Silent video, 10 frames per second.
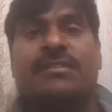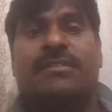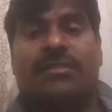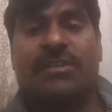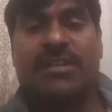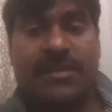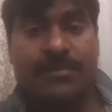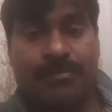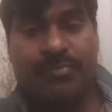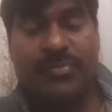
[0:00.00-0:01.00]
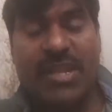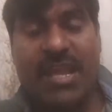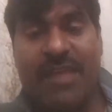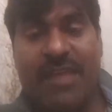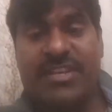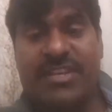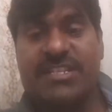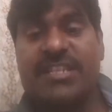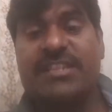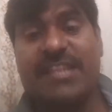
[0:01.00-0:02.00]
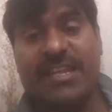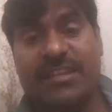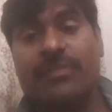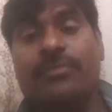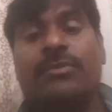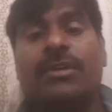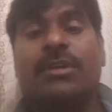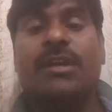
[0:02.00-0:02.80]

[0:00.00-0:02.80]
Okay, have a nice day. Thank you,